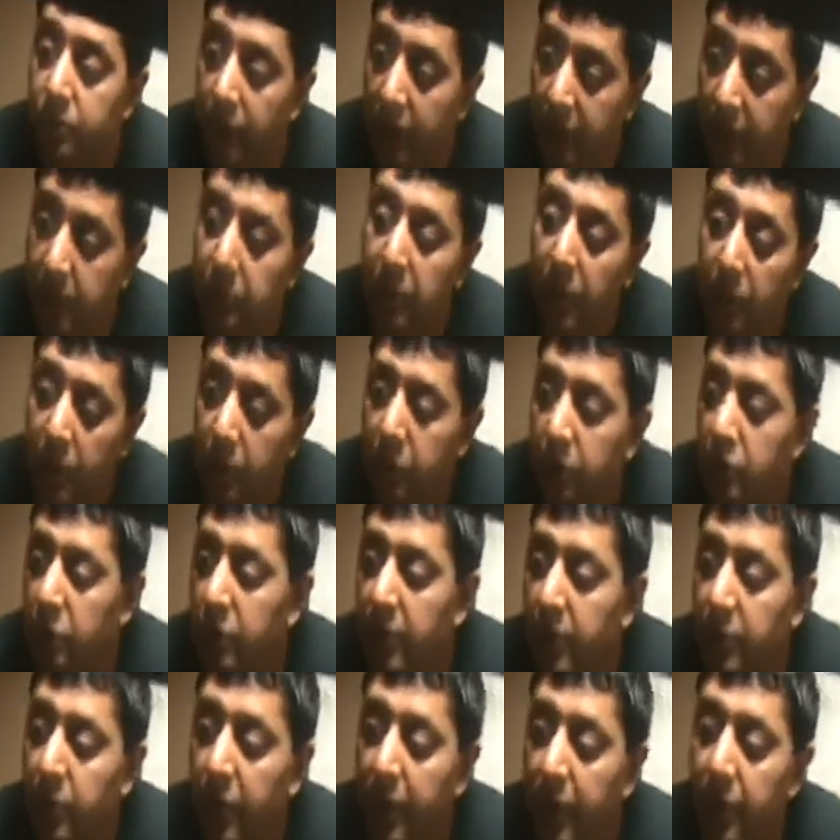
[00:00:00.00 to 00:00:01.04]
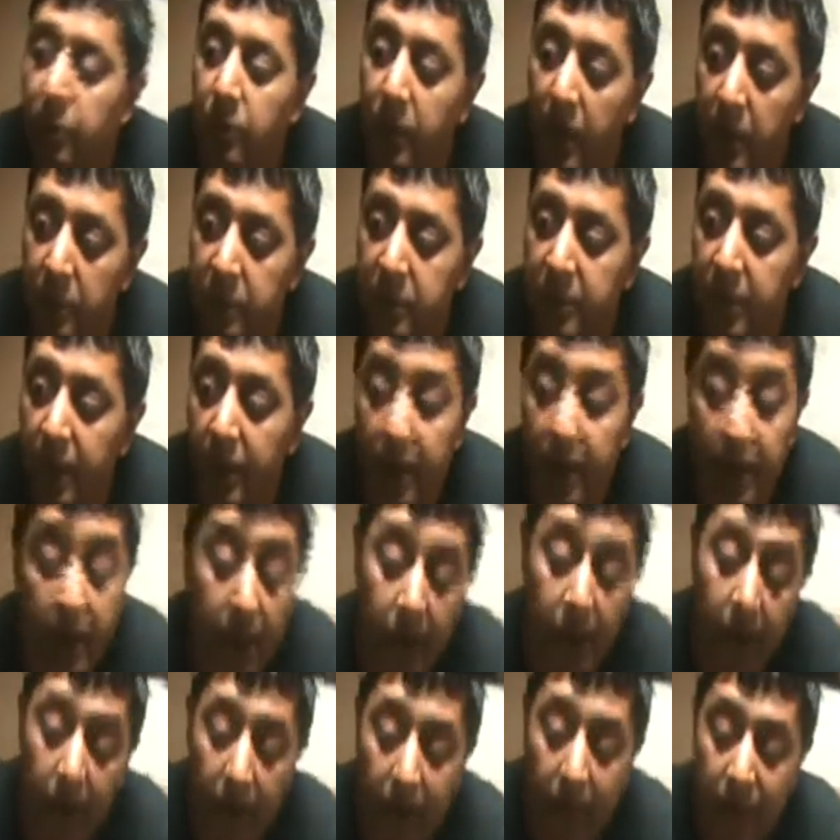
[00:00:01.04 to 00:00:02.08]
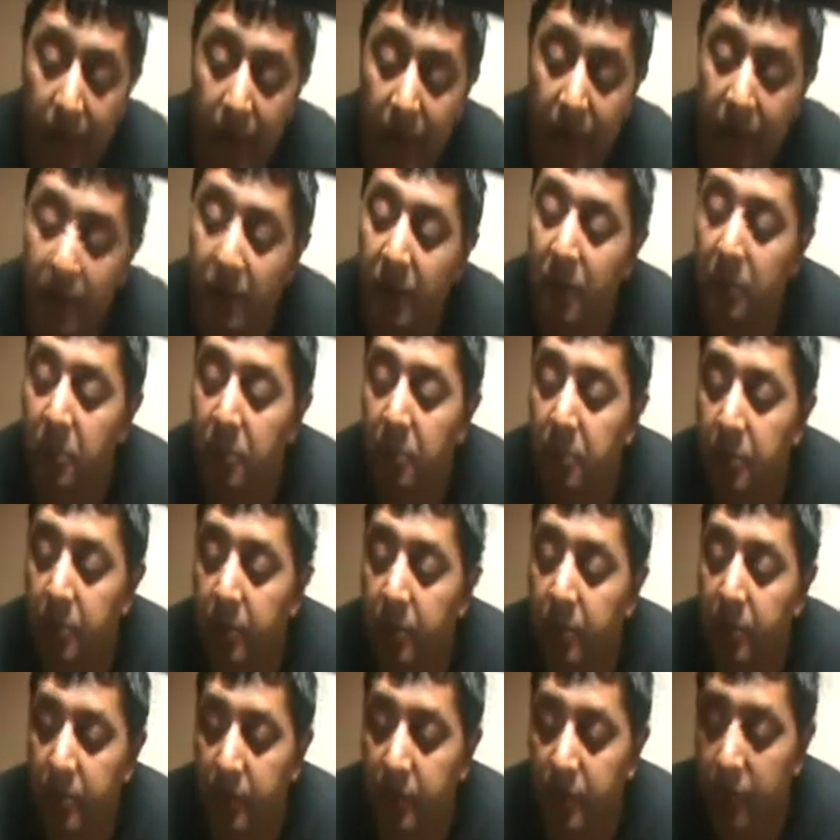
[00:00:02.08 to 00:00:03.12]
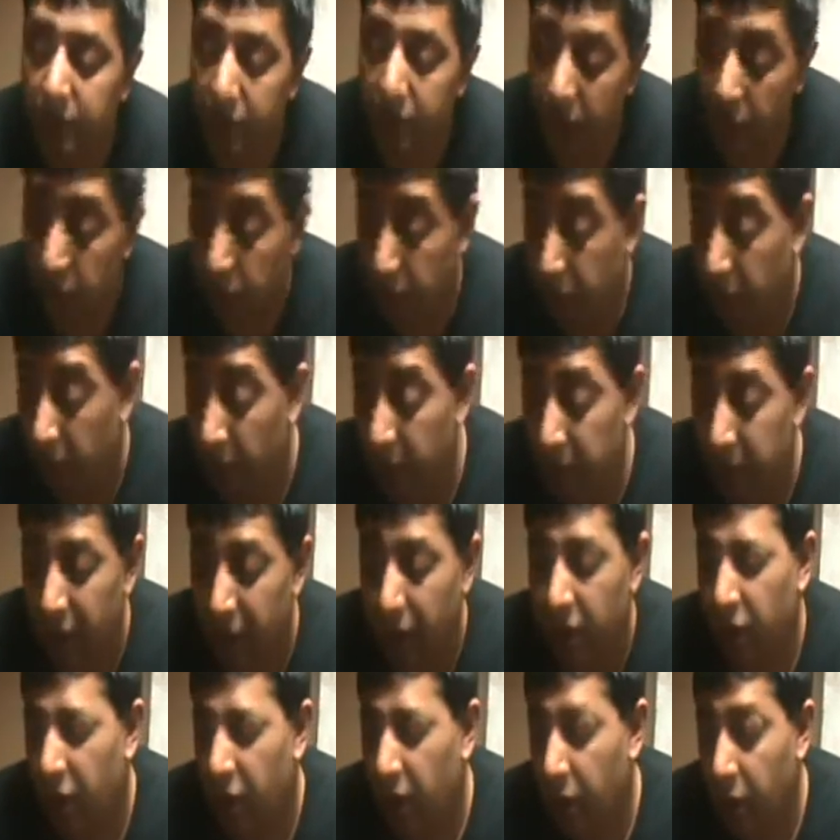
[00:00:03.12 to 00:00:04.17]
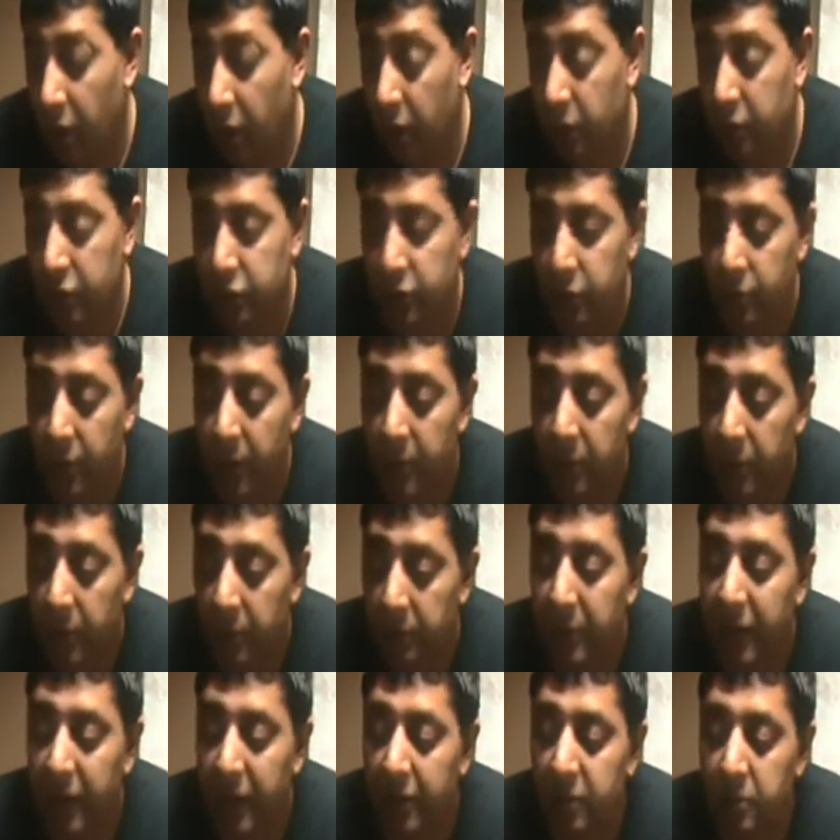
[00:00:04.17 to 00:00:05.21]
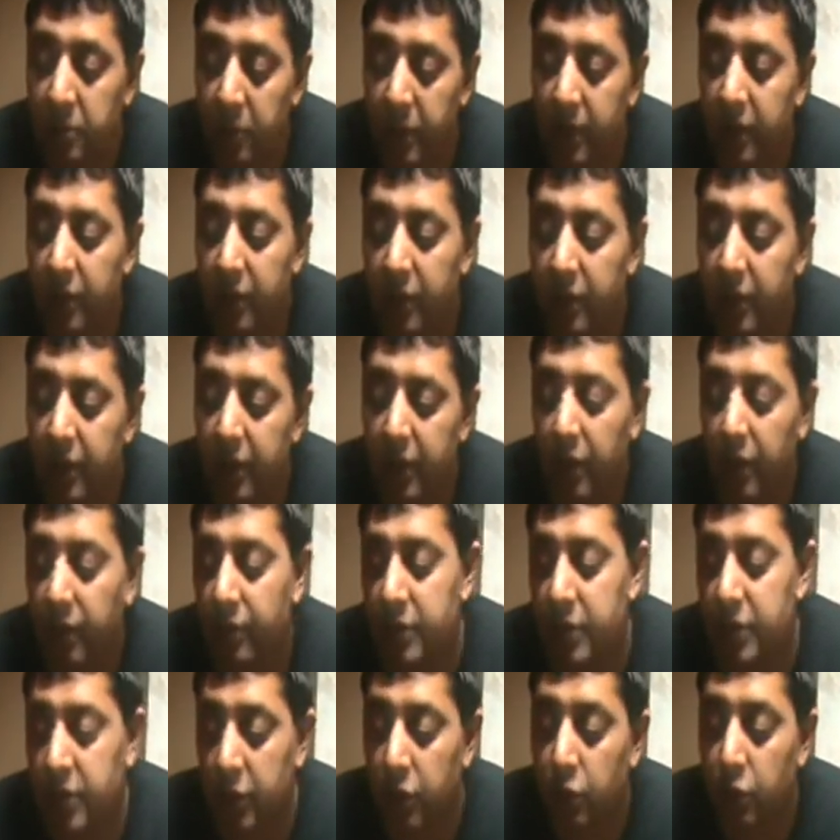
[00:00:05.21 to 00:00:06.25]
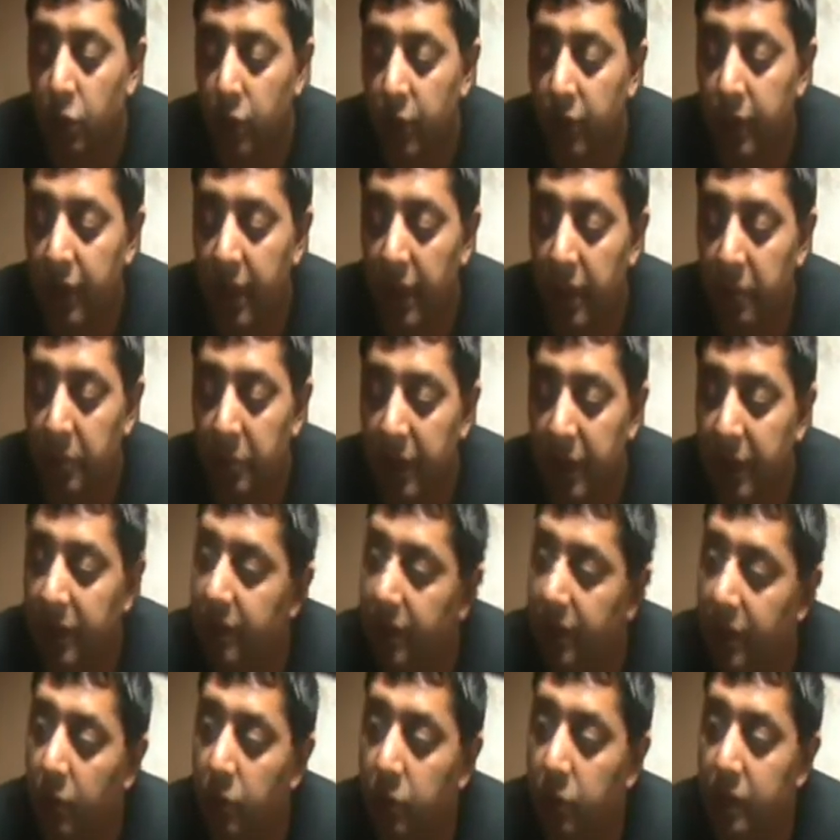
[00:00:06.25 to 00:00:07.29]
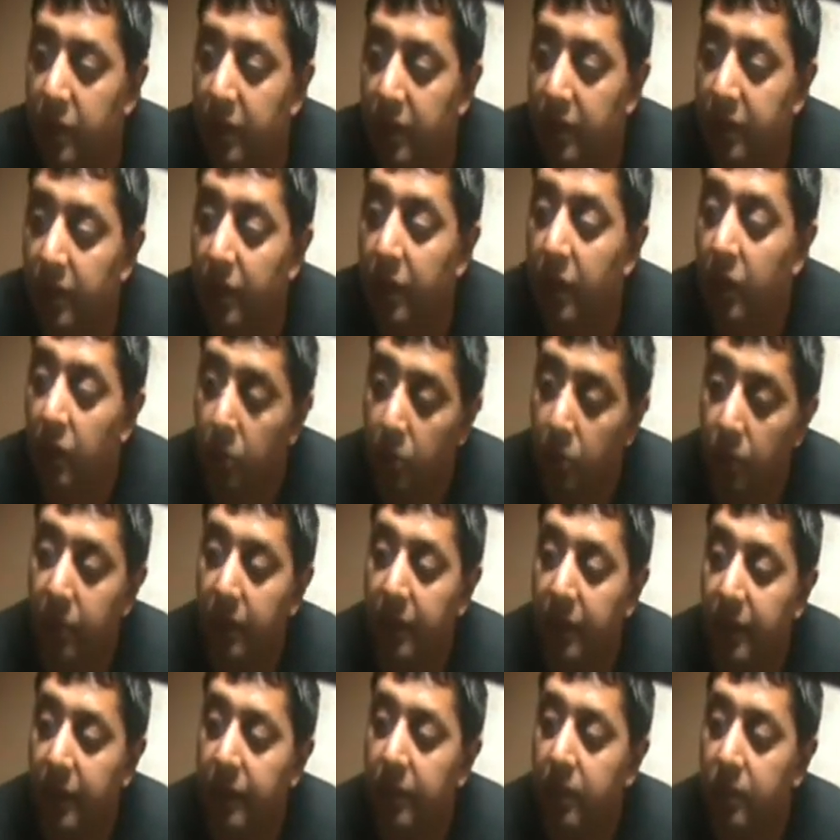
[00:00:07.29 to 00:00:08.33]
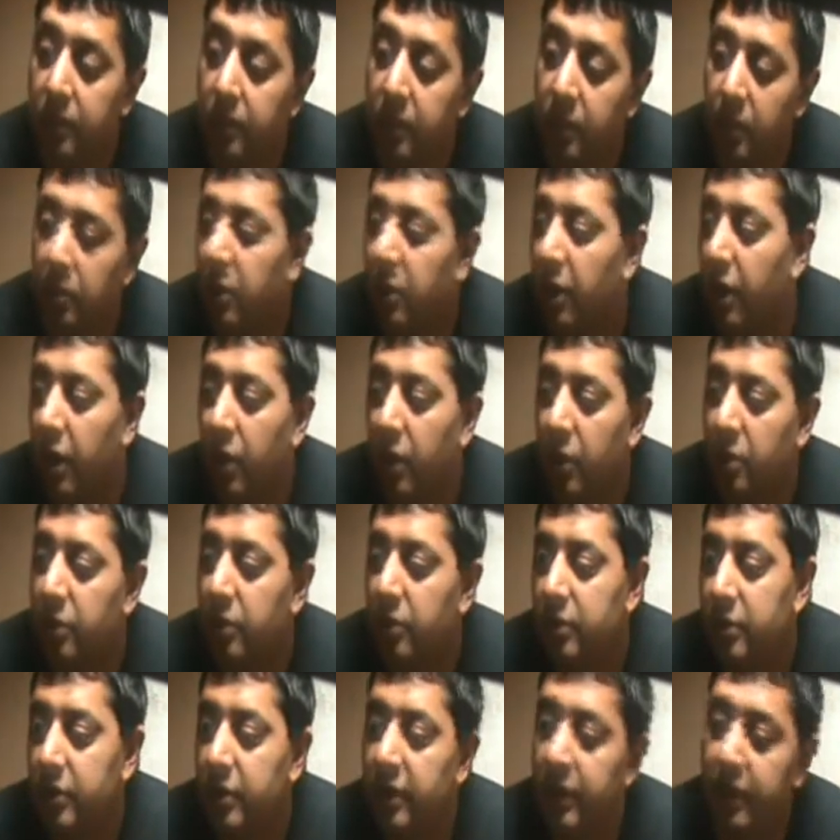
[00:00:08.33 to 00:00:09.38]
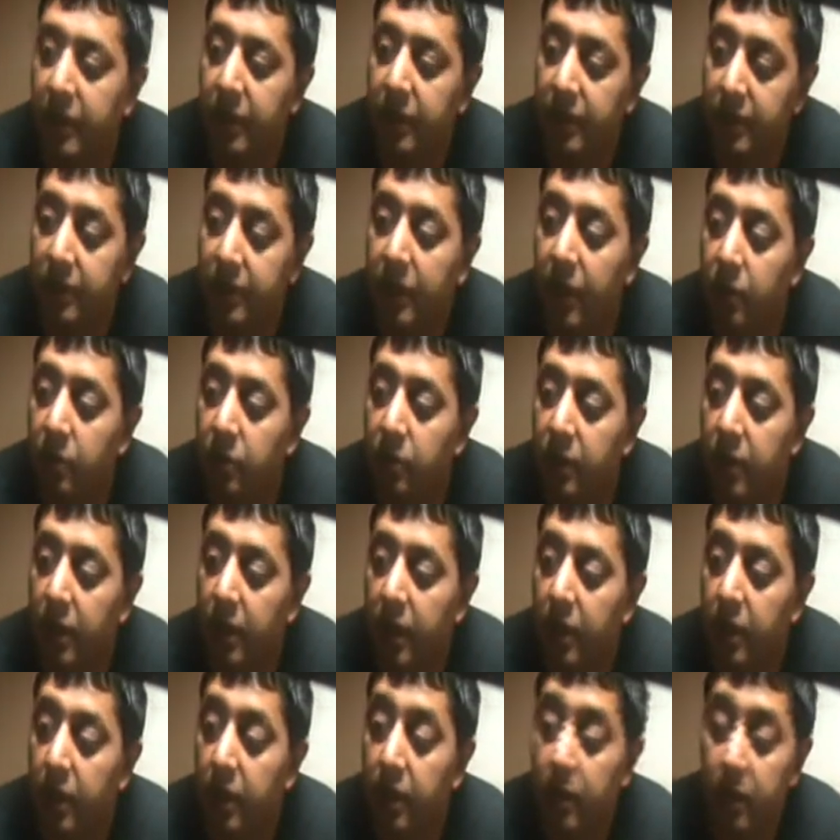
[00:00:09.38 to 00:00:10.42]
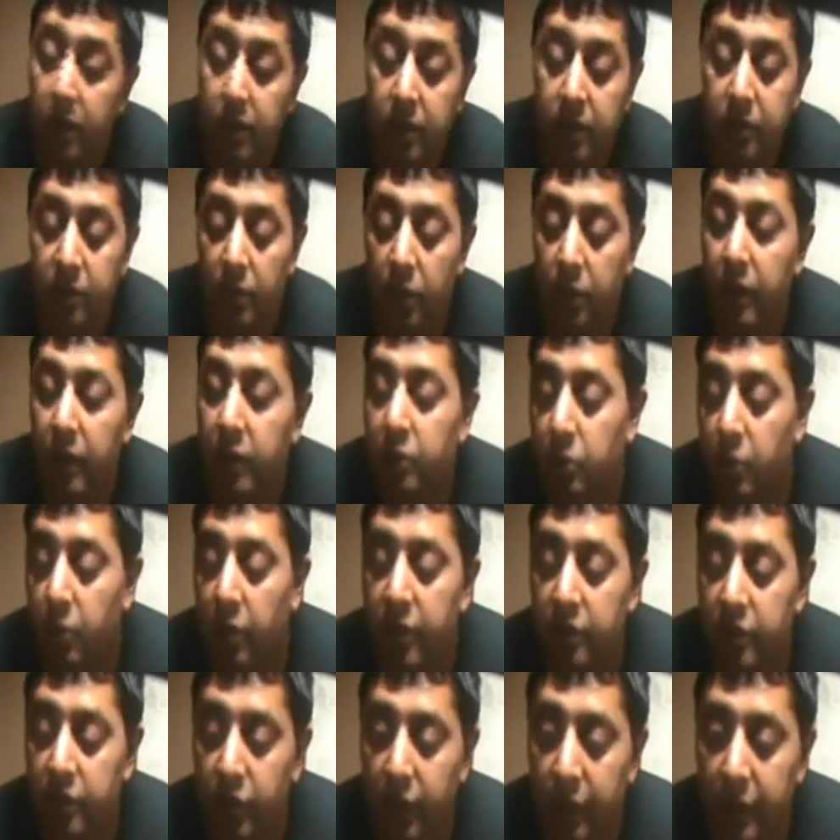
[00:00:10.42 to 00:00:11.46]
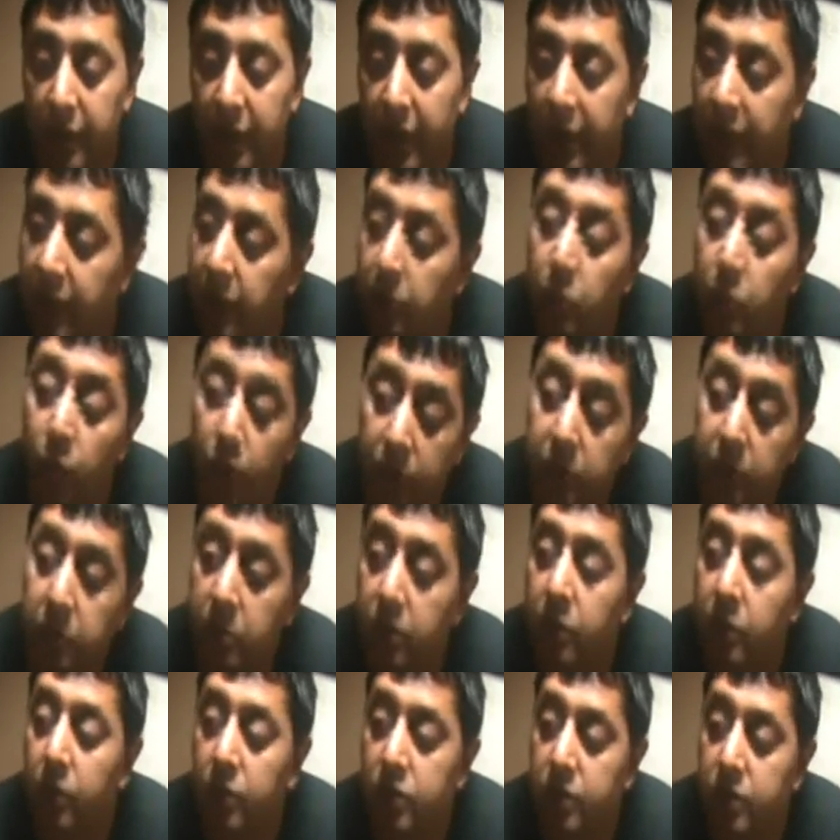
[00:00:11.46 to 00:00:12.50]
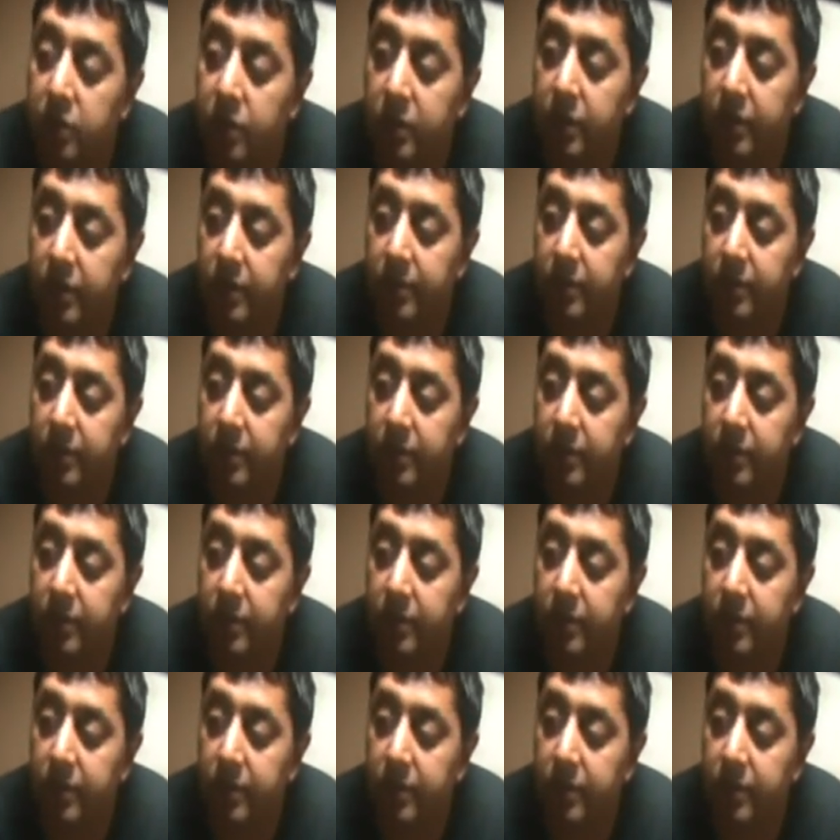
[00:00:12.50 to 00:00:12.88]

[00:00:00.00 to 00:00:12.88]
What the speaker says: writing poetry, writing raps, and then you know, I mean, I used to rap on beats, but obviously you couldn't get beats in those days with Indian double R and Indian sounds in there. So that's why I started getting more into production.